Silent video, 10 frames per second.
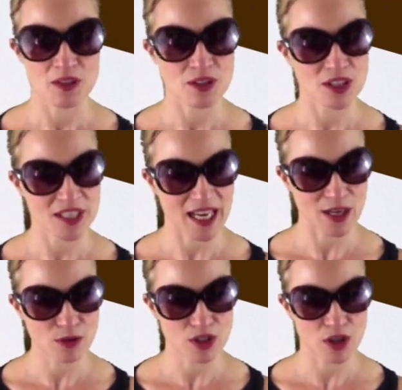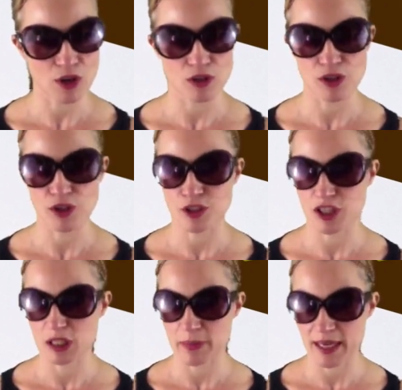To doubt or to
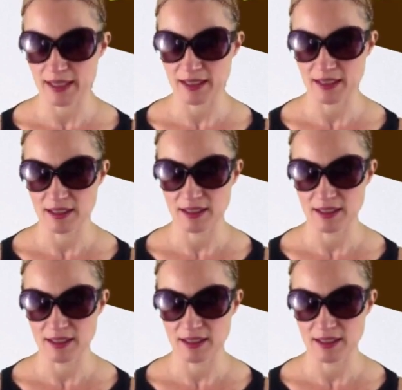suspect.